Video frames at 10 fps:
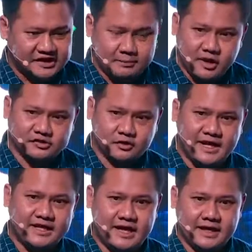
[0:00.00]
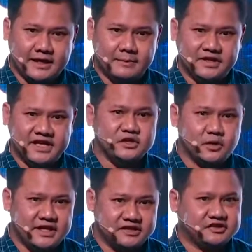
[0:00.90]
sandbox, so that like the
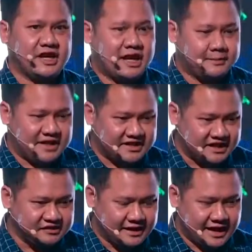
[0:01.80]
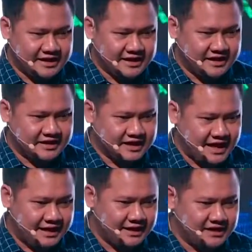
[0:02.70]
insurtech startup can test an idea in
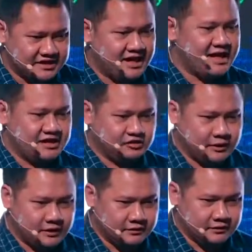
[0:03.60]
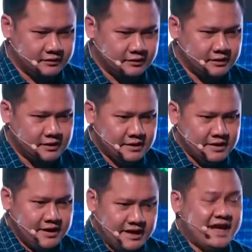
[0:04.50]
Thailand as well.
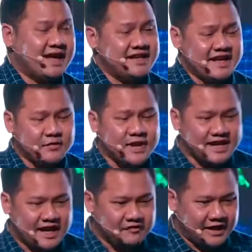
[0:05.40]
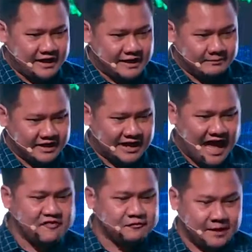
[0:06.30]
And they even have like the
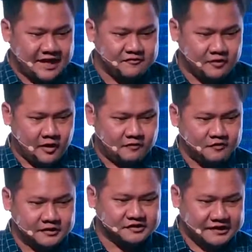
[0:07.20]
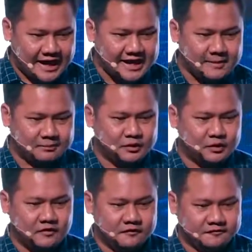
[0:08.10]
live platform for startup
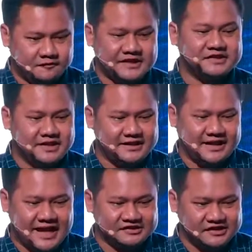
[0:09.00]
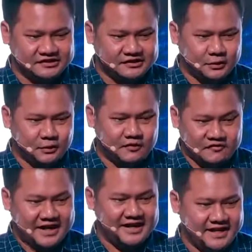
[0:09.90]
to facilitate access to
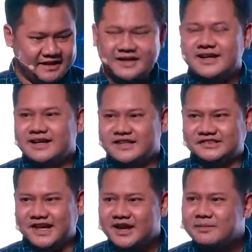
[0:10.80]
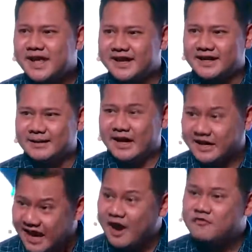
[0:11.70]
funding. It's kind of like a
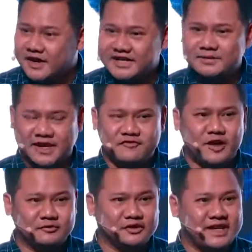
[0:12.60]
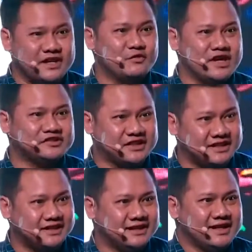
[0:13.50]
cloud funding platform so that
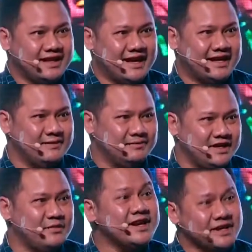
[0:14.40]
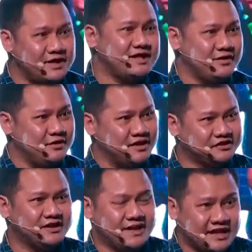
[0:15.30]
investor, like even a retail
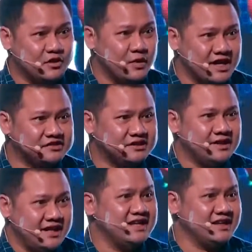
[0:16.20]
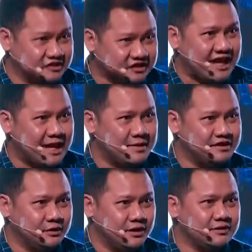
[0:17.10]
investor can invest in a startup
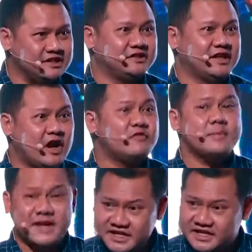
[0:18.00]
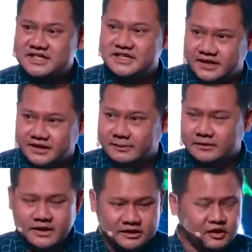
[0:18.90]
as well. It's government initiative.
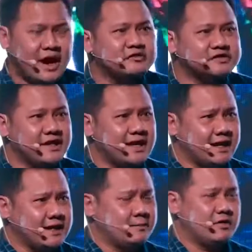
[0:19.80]
So I'll say like